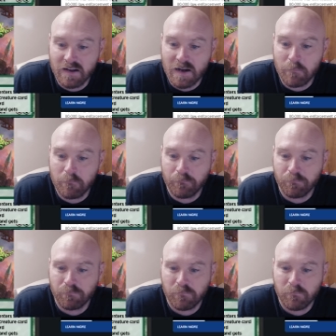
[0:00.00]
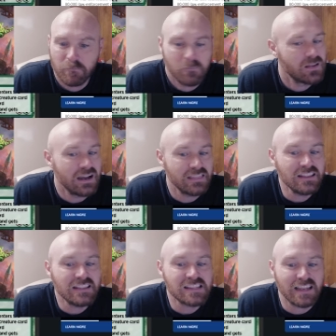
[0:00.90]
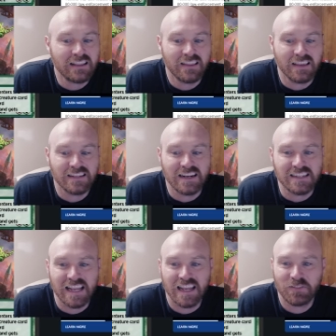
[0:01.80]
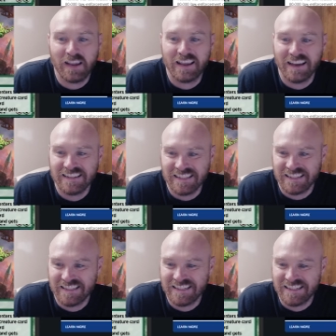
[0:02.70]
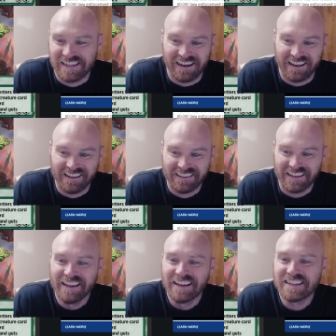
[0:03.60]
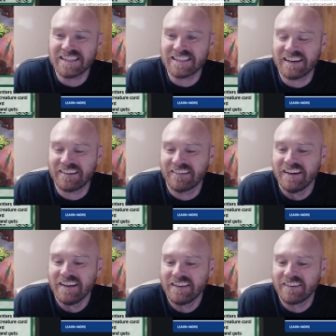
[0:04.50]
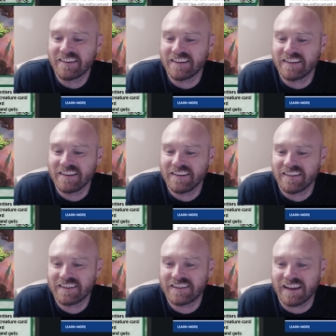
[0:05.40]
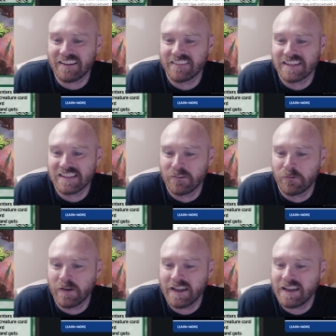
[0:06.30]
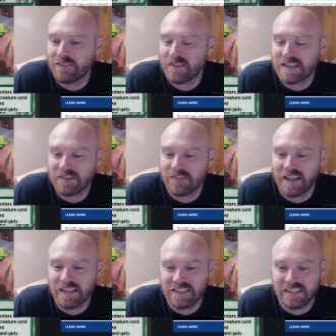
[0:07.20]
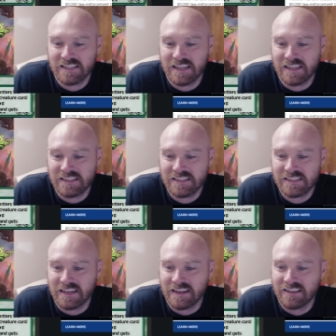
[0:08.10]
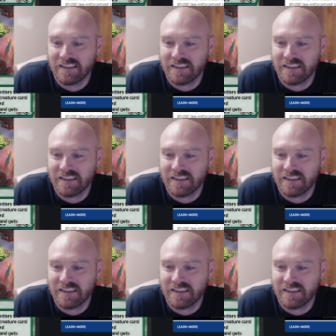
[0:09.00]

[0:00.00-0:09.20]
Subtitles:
I think the cycling is there just because it's giant, just so you can cycle this away. I'm not sure why else this has cycling.